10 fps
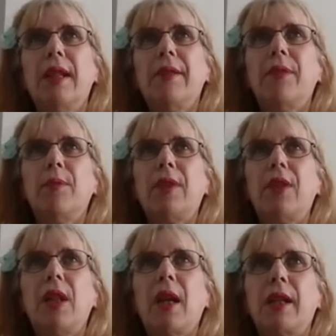even
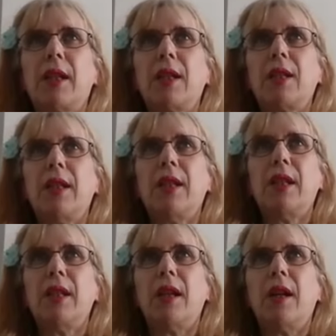with like
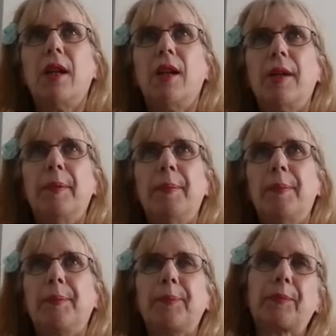the
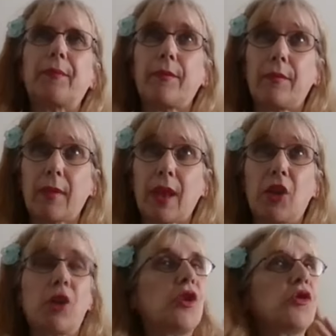um,
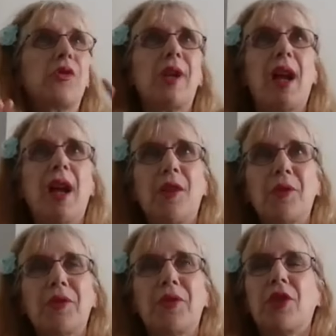the country
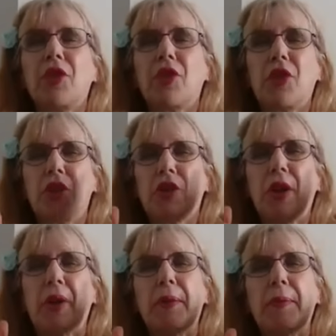houses that she
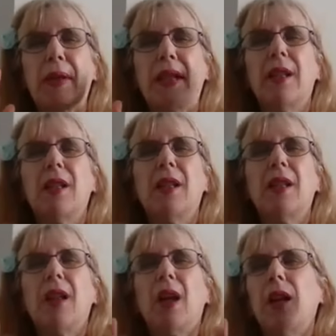showed me,
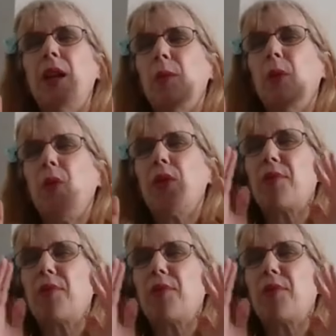um, all